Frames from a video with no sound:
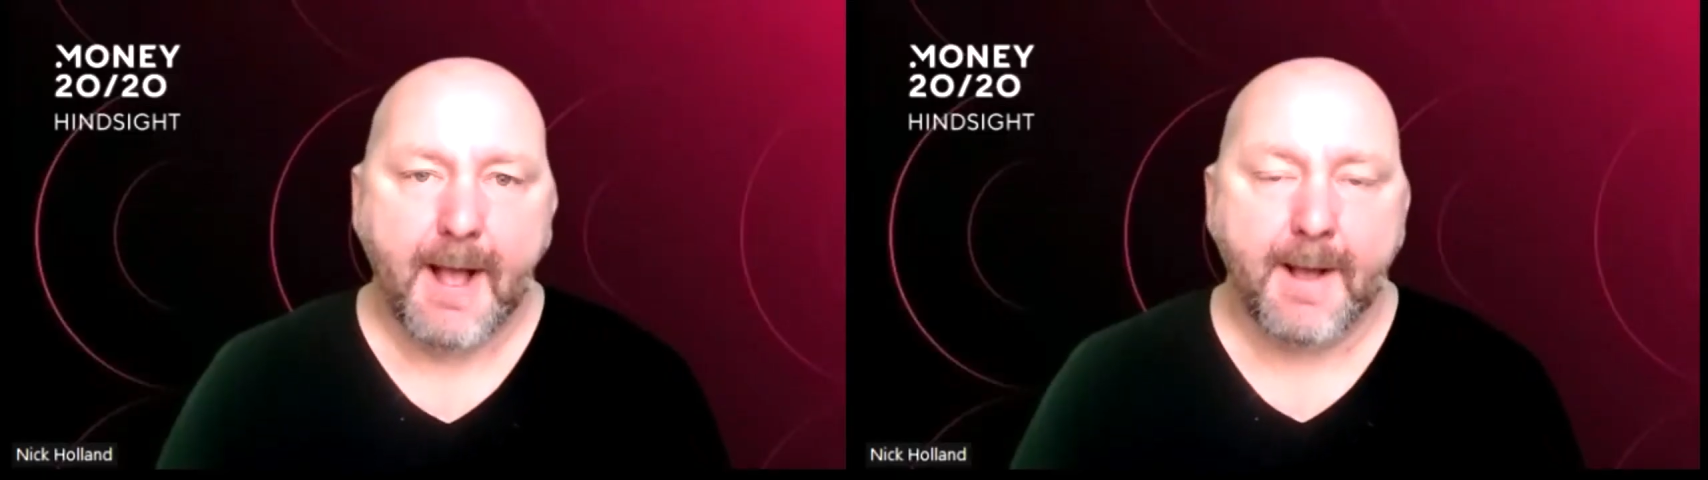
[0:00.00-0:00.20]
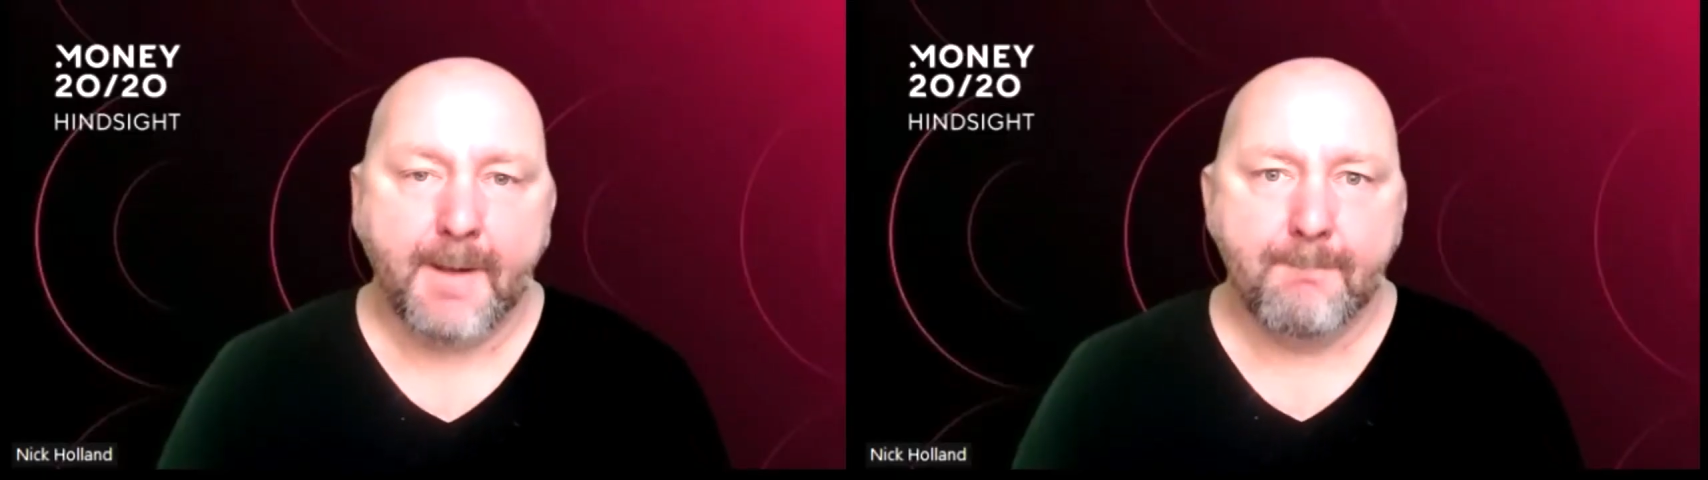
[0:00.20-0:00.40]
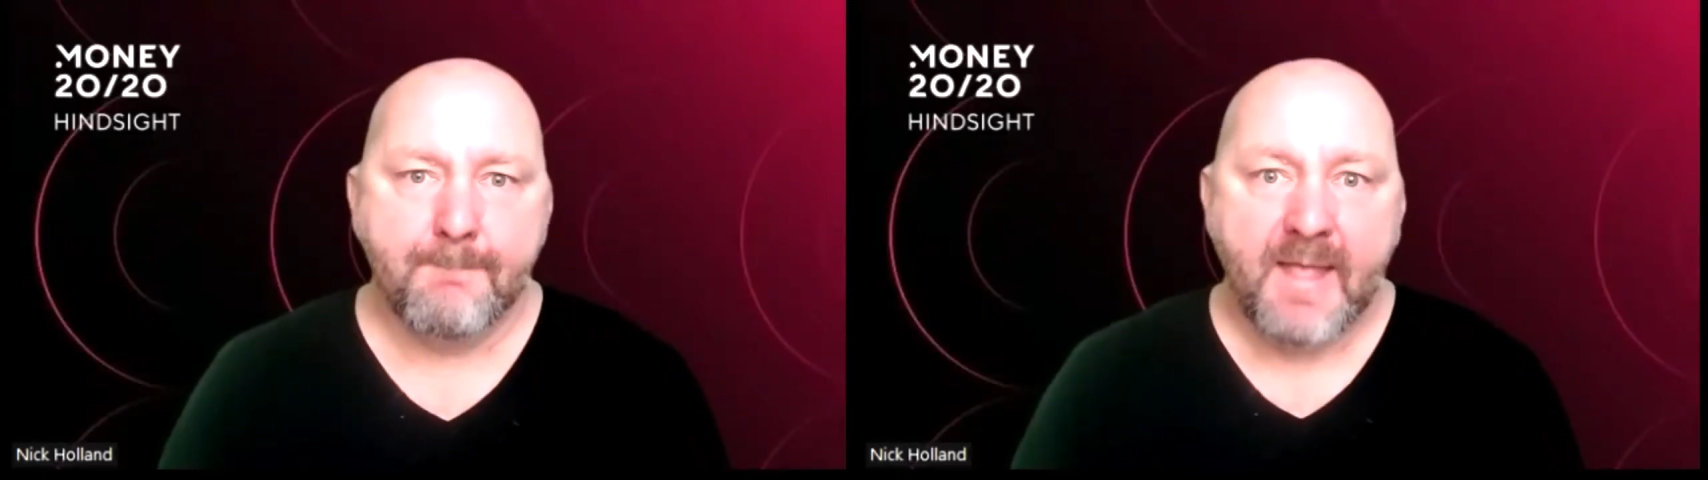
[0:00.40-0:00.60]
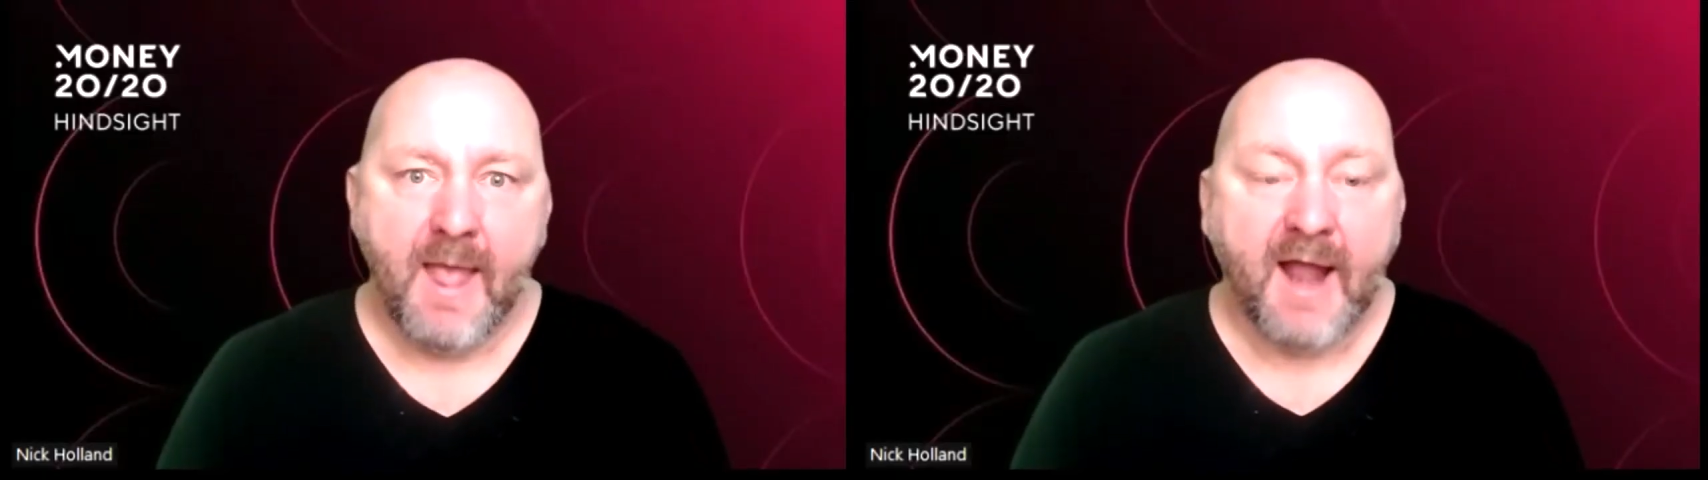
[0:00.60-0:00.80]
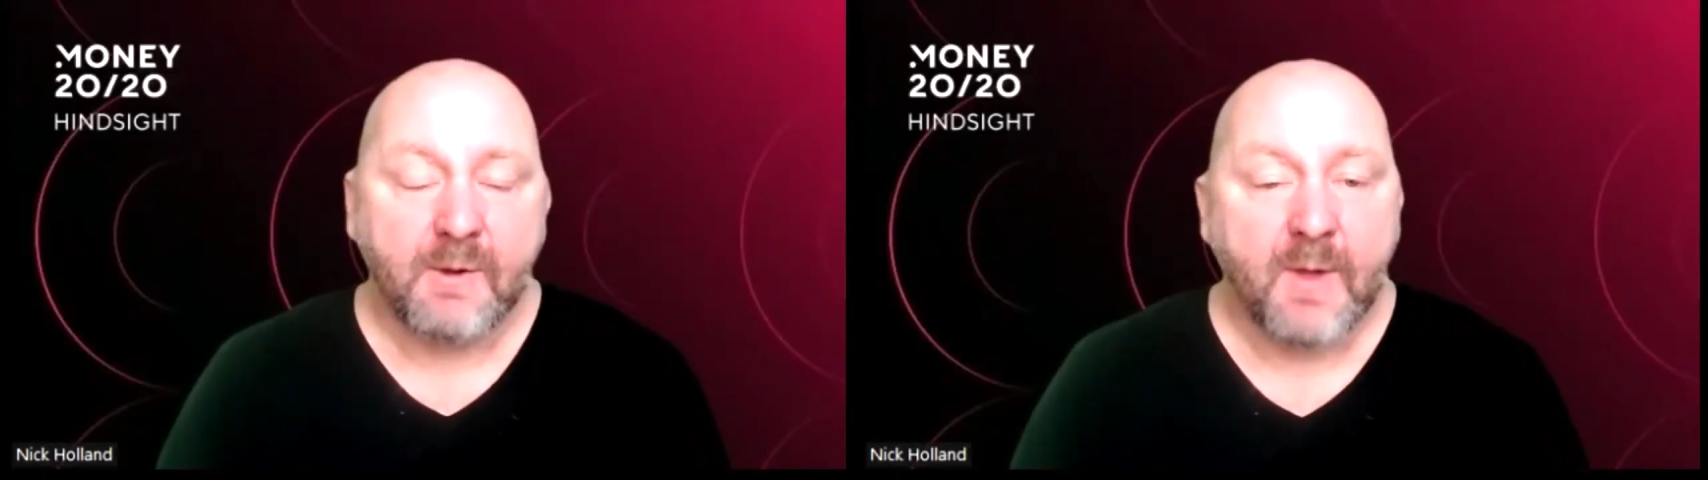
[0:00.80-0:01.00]
Um,
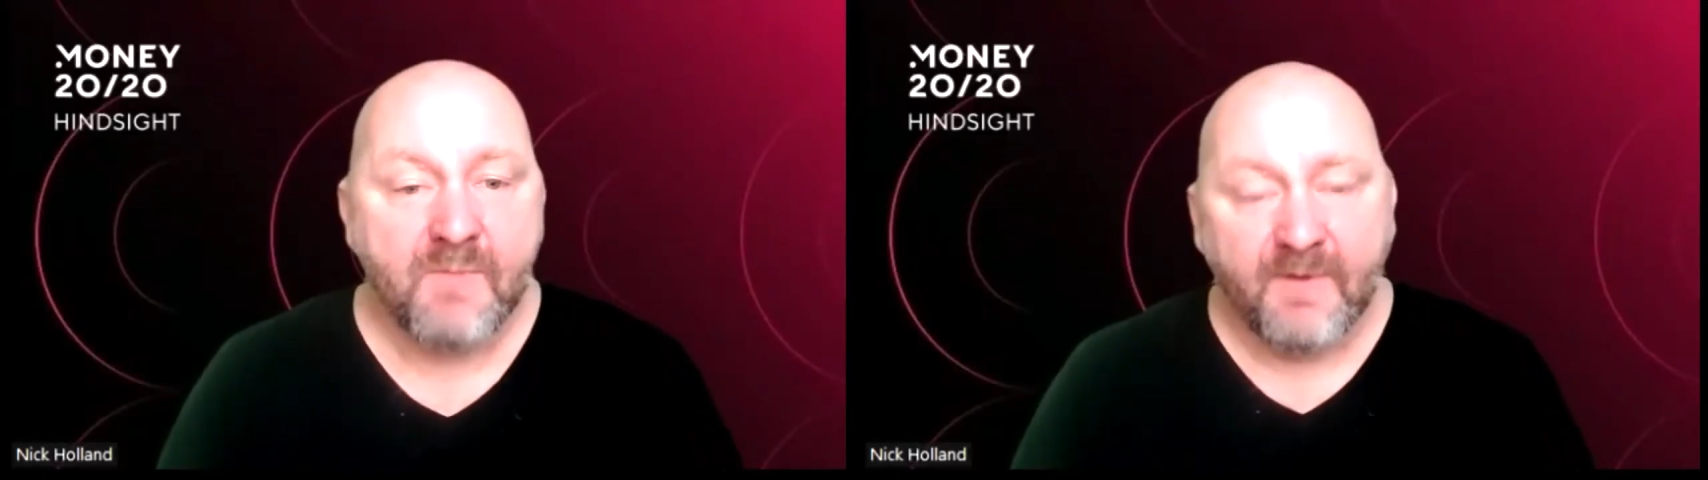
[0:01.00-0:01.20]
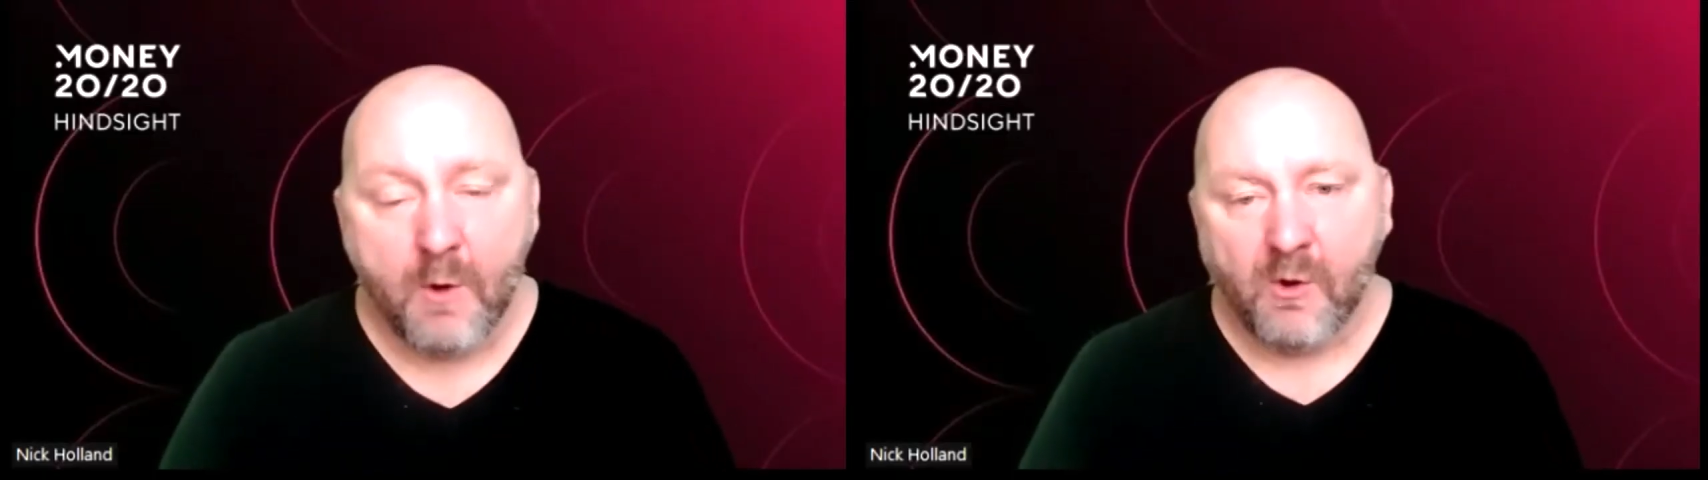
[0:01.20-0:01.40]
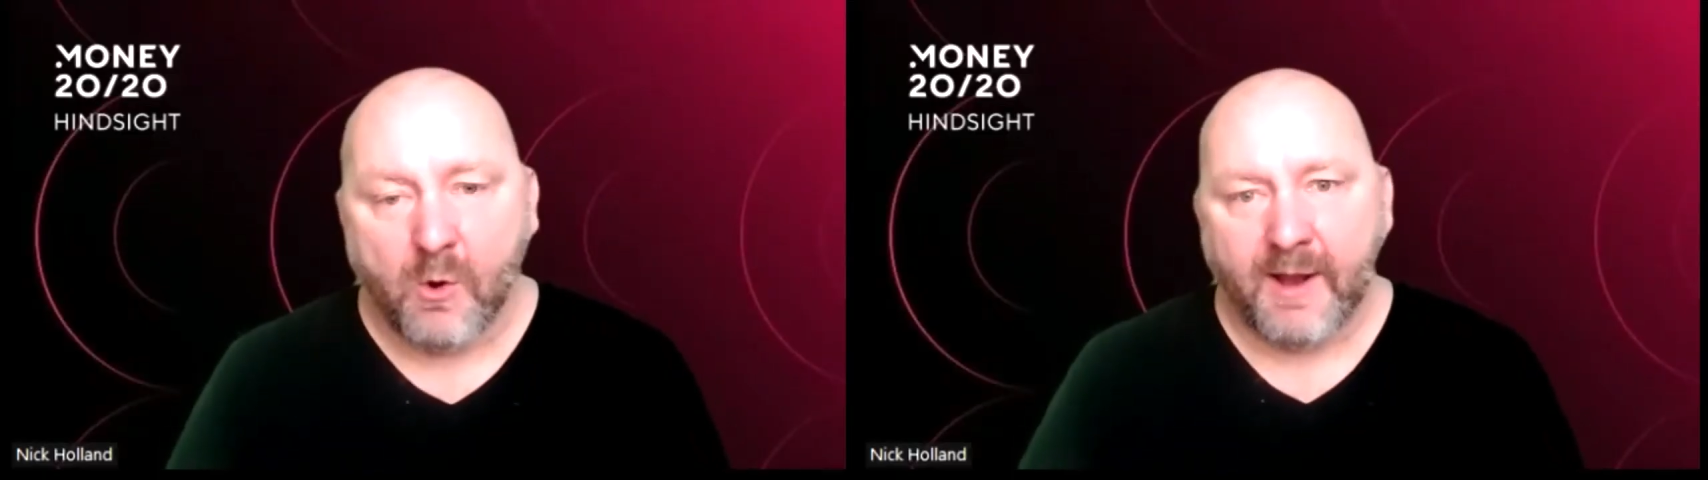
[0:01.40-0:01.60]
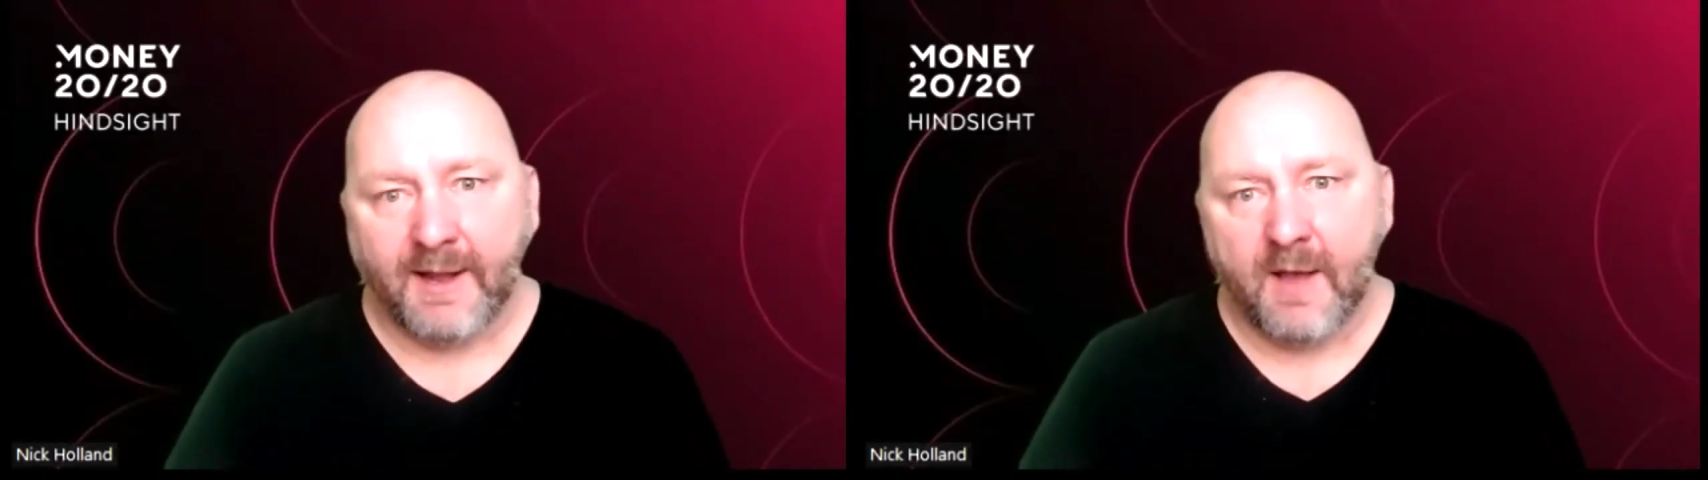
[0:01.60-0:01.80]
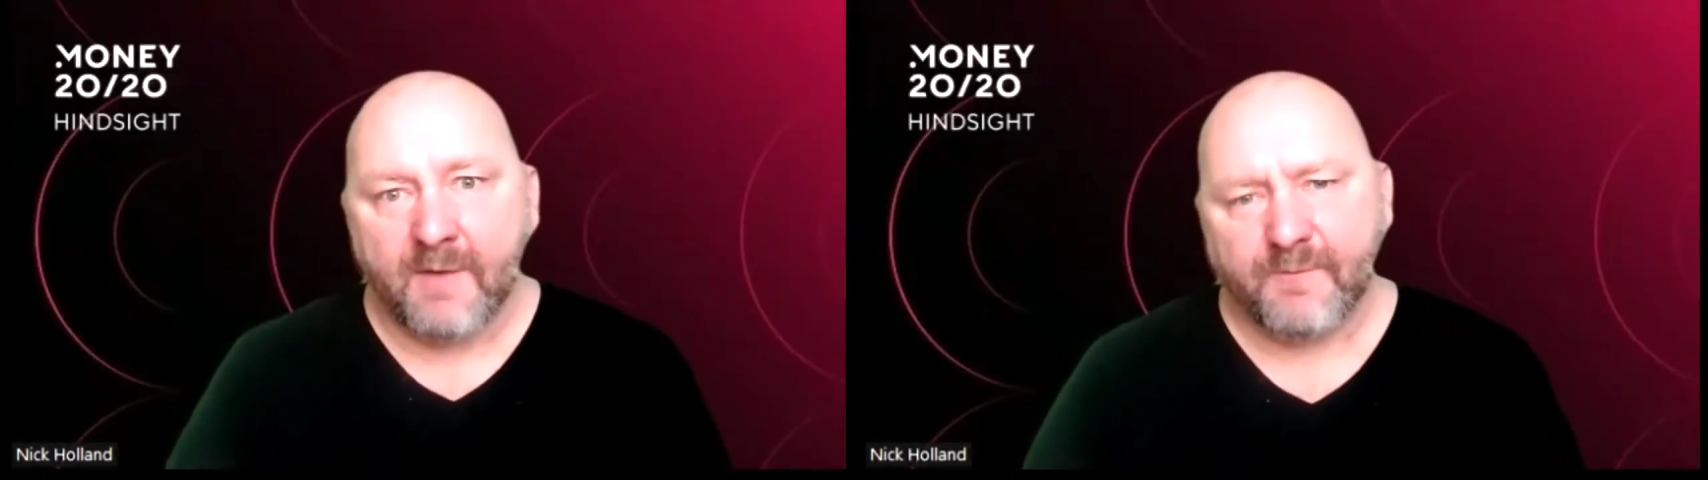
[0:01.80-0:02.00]
anyway, moving on
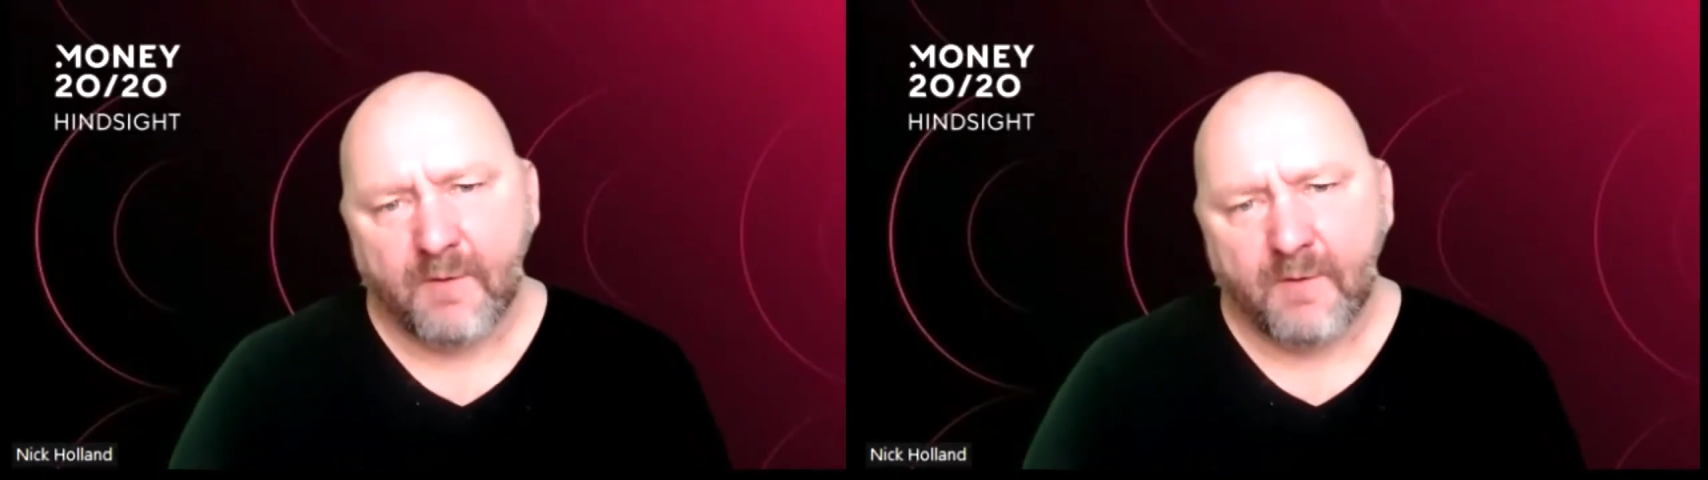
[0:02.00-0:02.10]
quickly, I've,